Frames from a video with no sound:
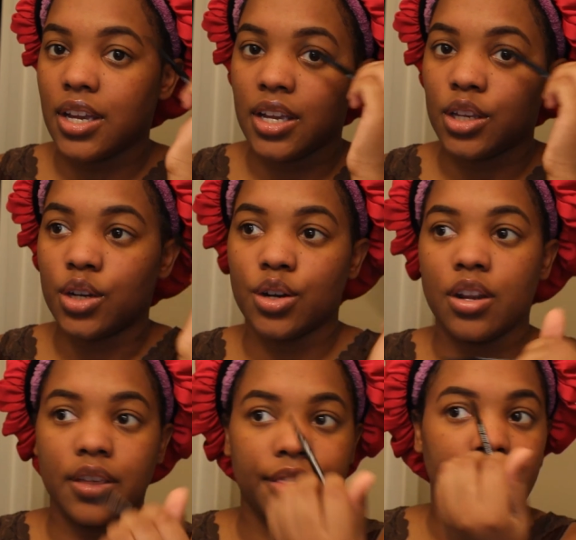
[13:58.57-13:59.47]
in
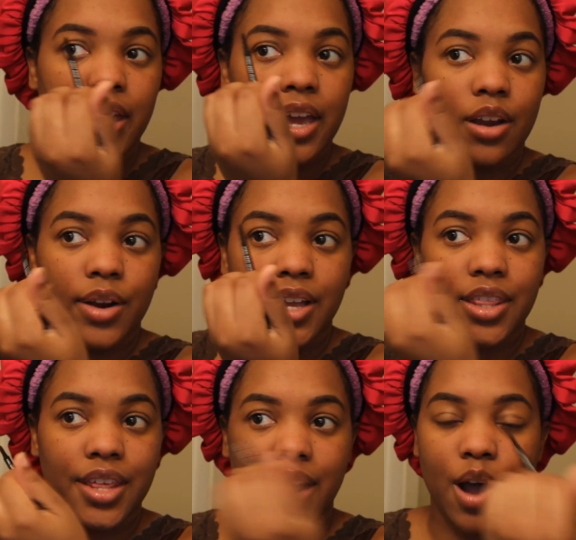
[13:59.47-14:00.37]
the area
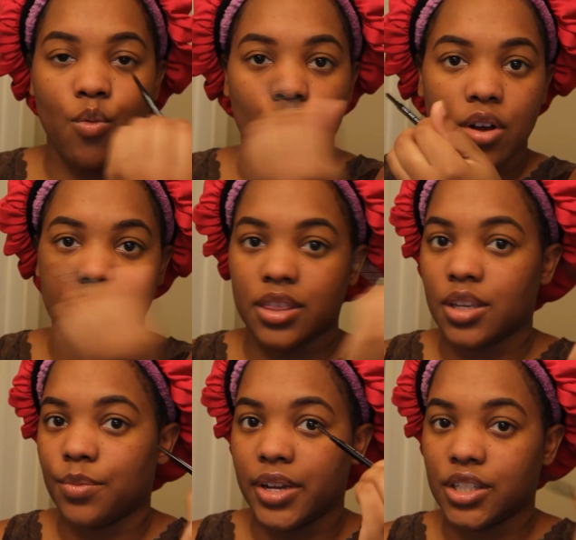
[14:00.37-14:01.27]
that I wanted
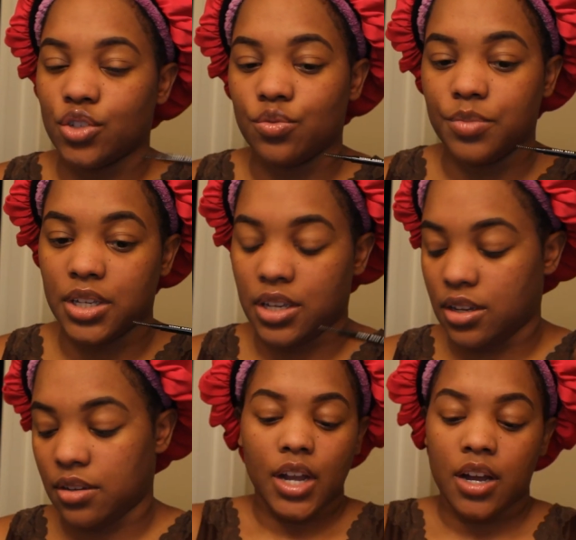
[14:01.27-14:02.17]
them to be
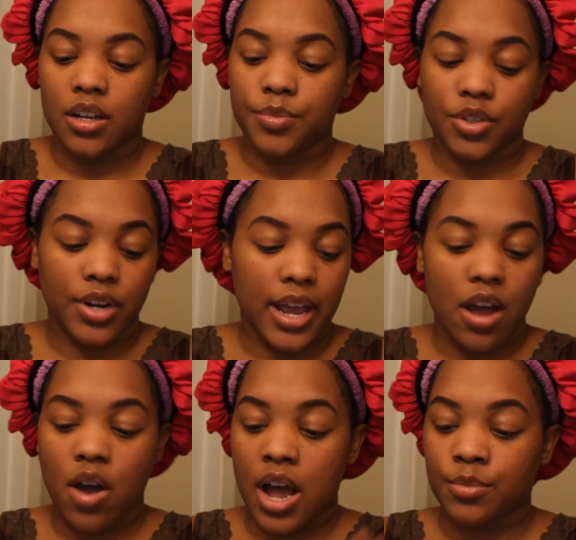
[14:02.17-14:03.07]
in. So
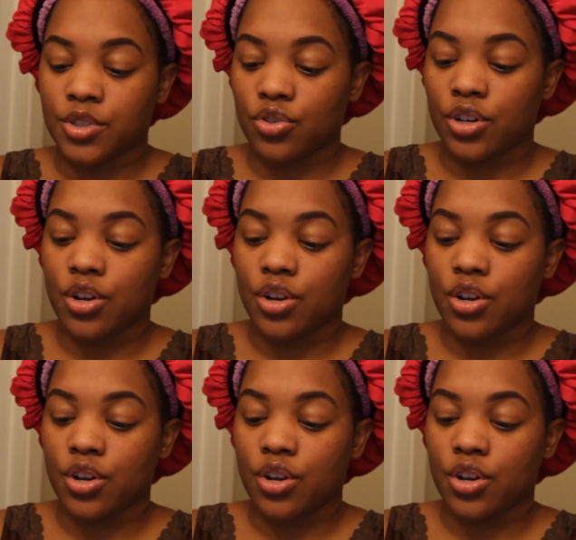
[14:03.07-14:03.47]
now I'm just going